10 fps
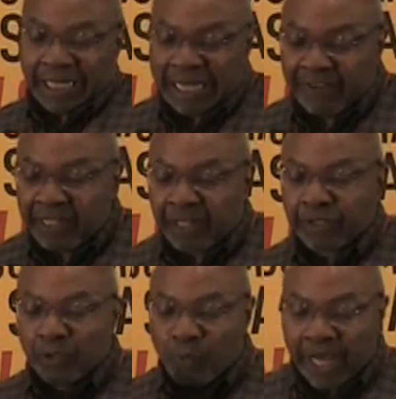Even under
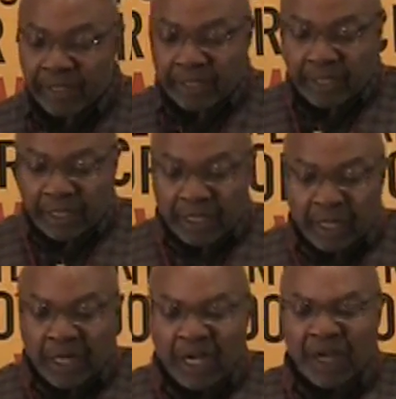the weight
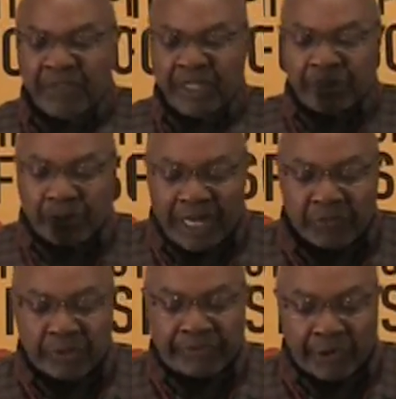of the
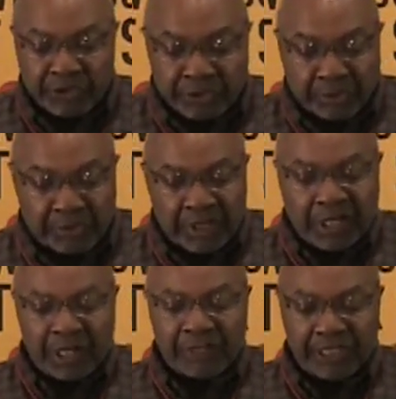threatened
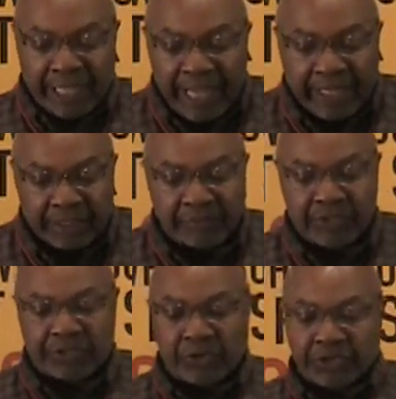reversal of the gains of
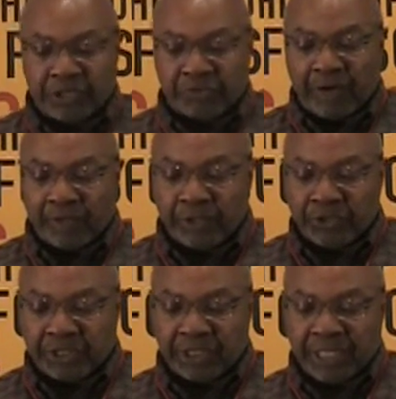the socialist
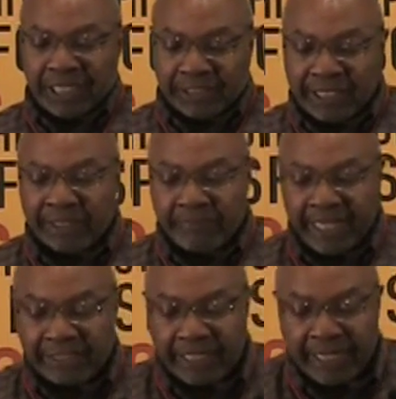revolution, Lenin
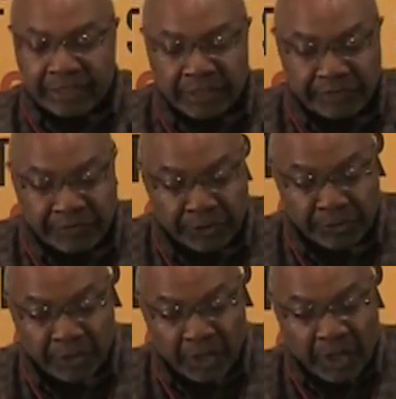maintains his
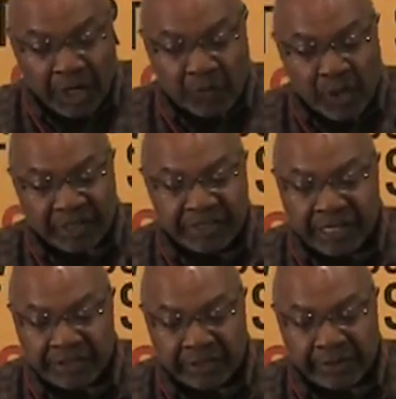view of what is
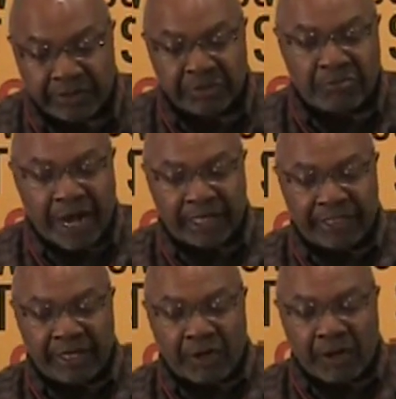necessary to
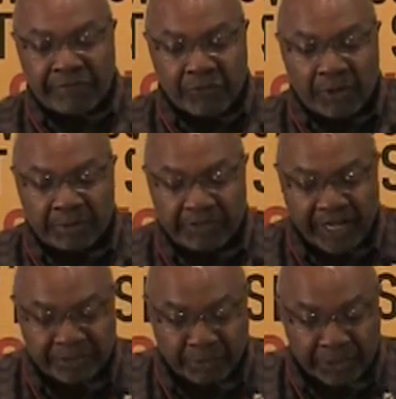eradicate all forms of
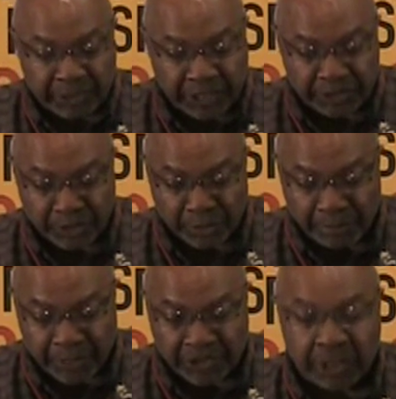exploitation and
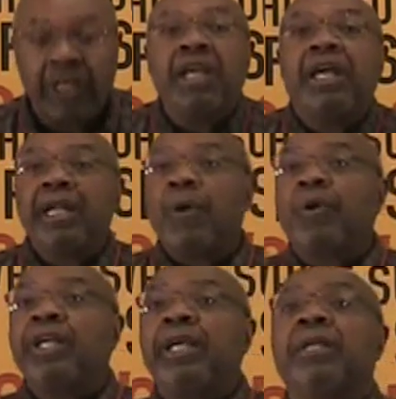oppression. And I
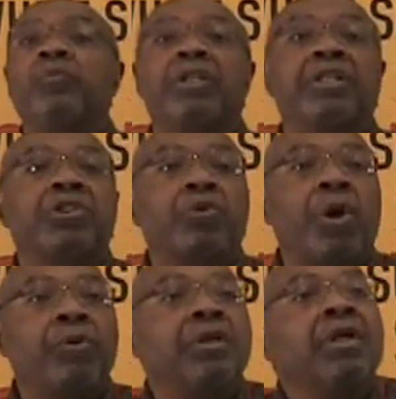want to end with this
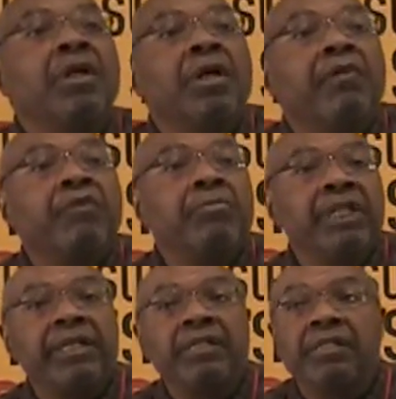quote
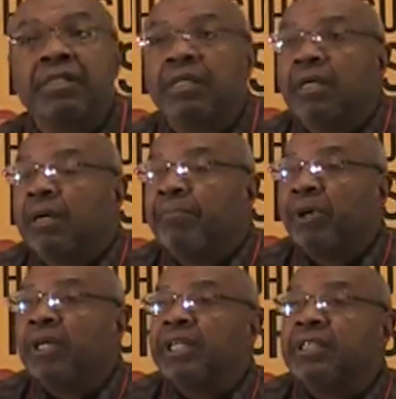from Lenin's
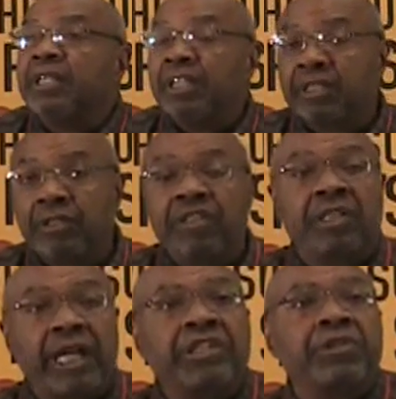book and his
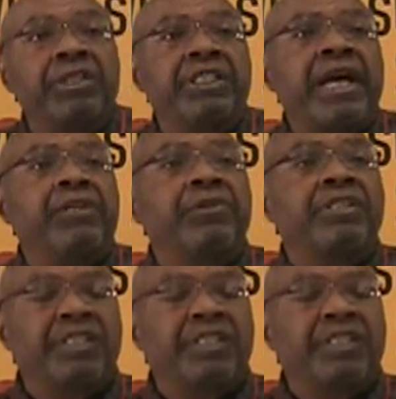lecture entitled The